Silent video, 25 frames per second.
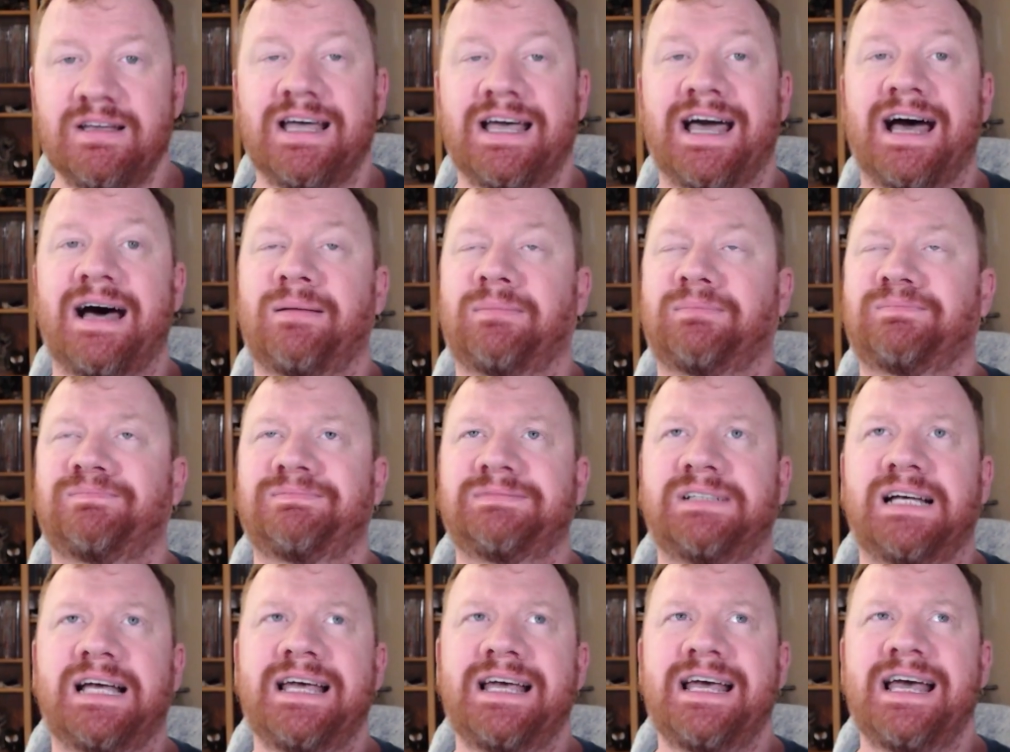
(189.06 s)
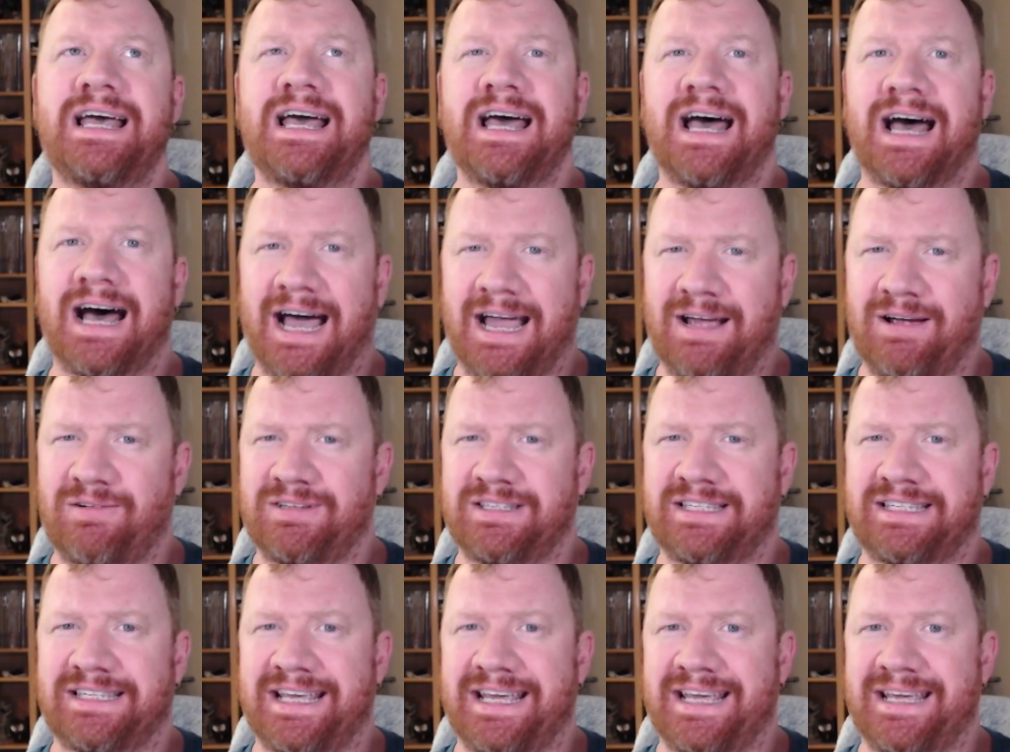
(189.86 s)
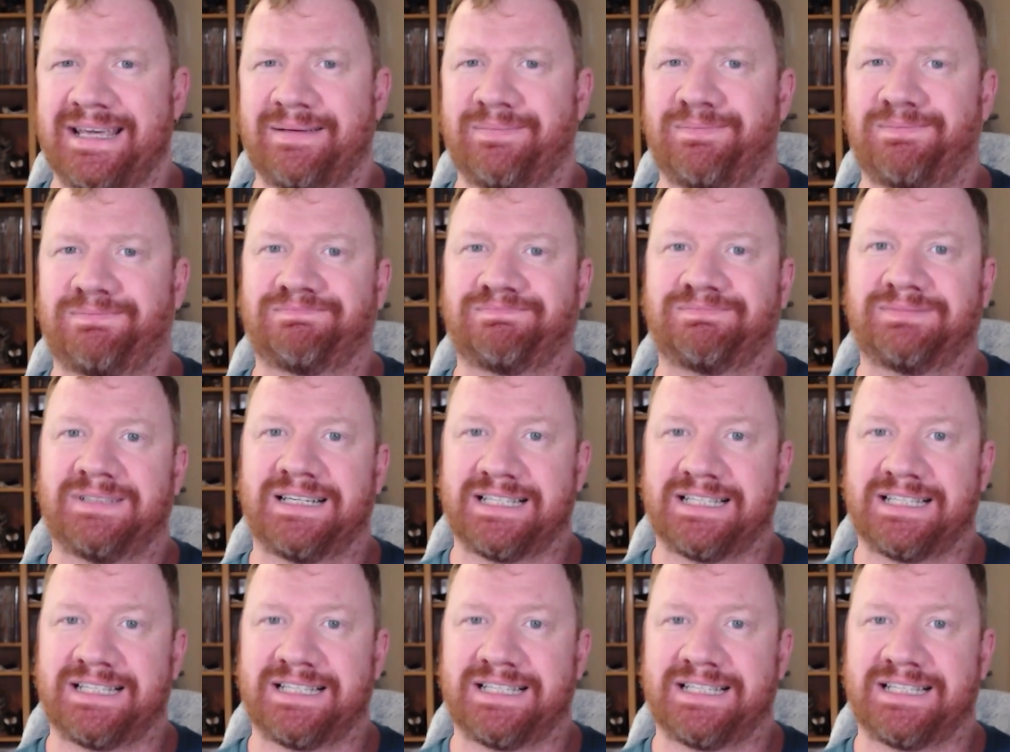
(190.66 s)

I would say